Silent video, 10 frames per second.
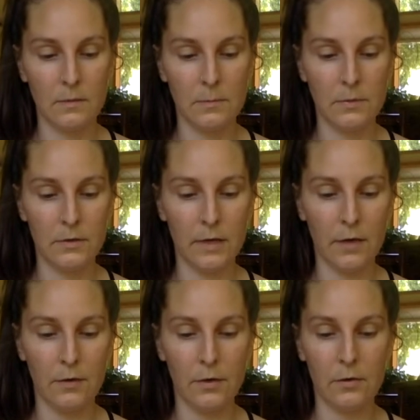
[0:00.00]
Prickly
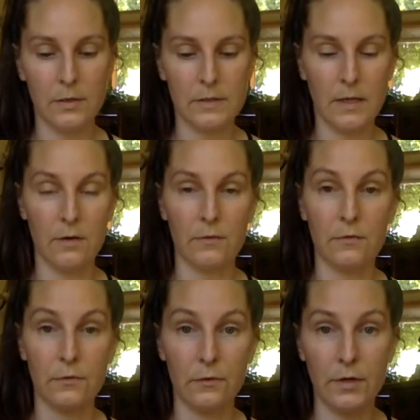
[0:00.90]
alico is out of
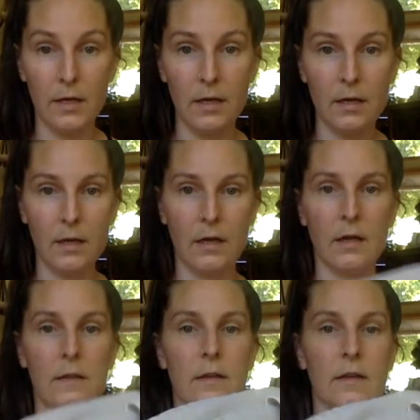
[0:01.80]
Florida.
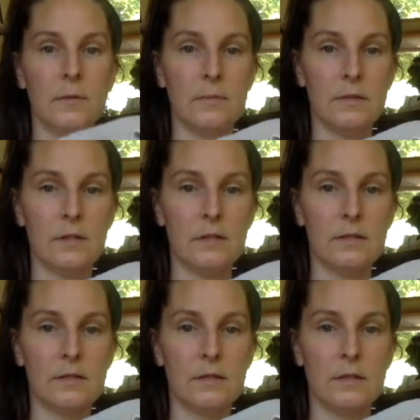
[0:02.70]
They come with
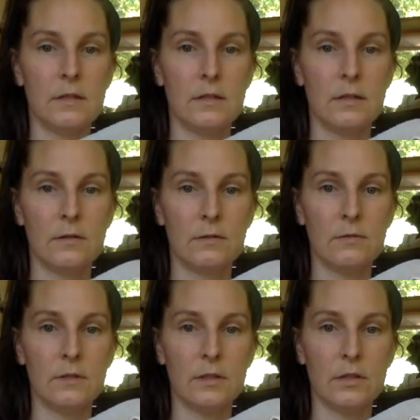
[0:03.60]
these
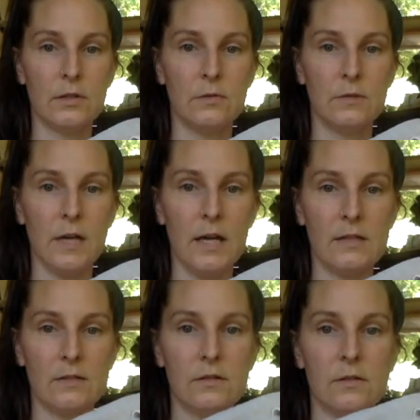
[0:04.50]
really cute
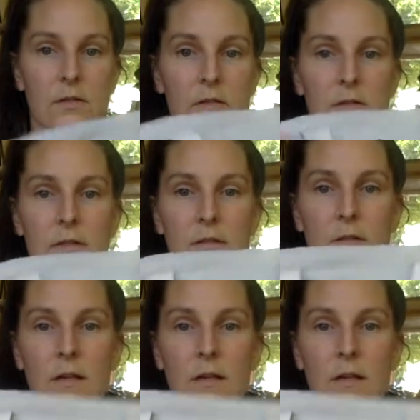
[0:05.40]
tassels.